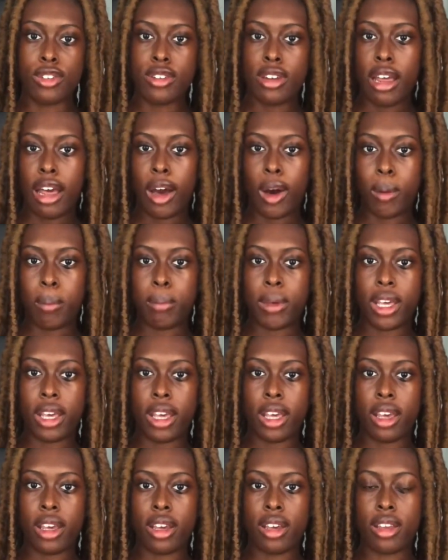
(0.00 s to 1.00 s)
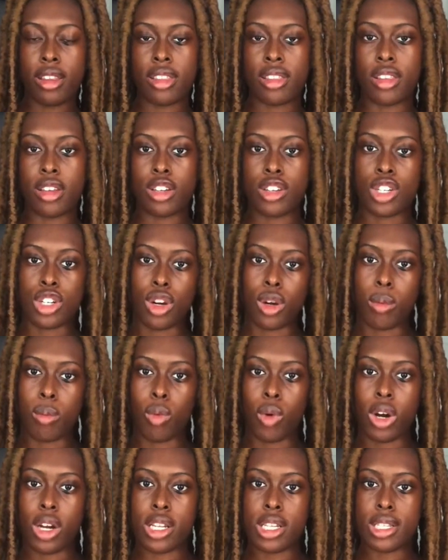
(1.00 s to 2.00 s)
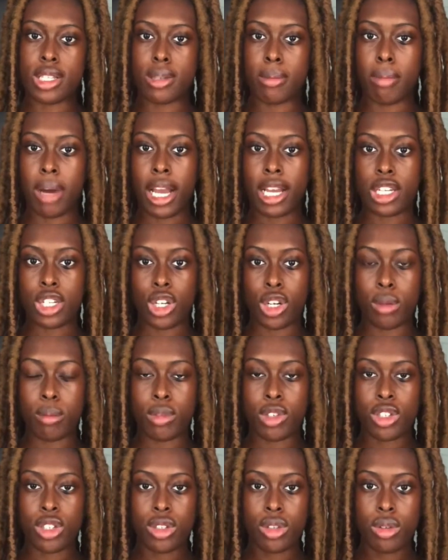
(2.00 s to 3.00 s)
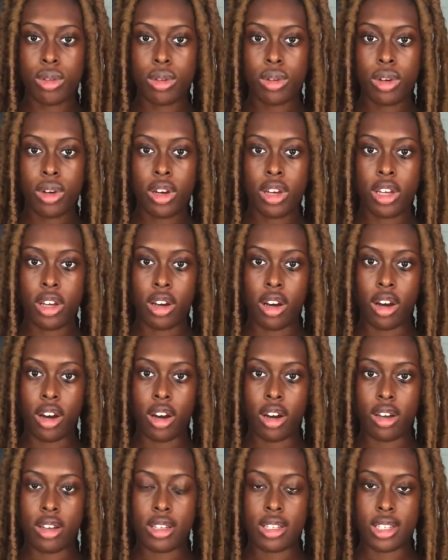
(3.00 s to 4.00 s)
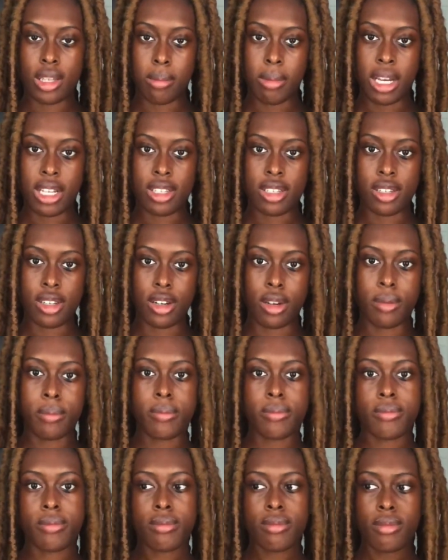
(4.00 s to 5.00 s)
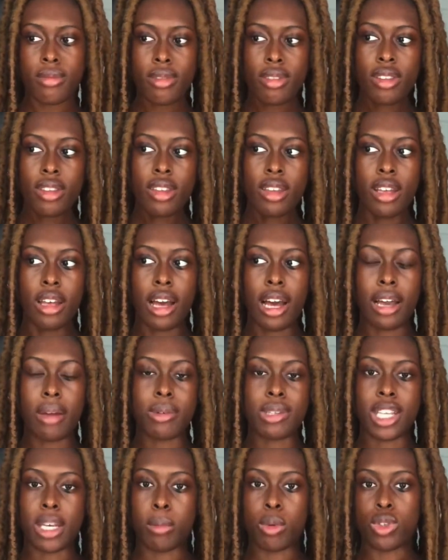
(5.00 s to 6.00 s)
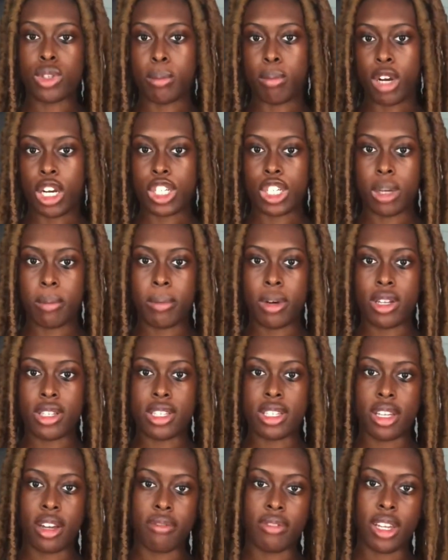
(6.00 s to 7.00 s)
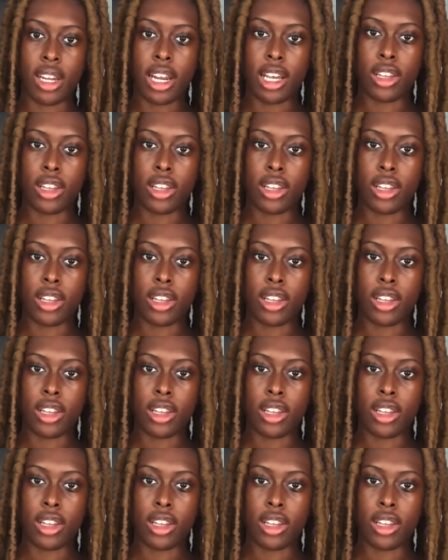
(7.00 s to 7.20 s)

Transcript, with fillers: helping the term ones my term two uh, semester, I was able to brush up on stuff that I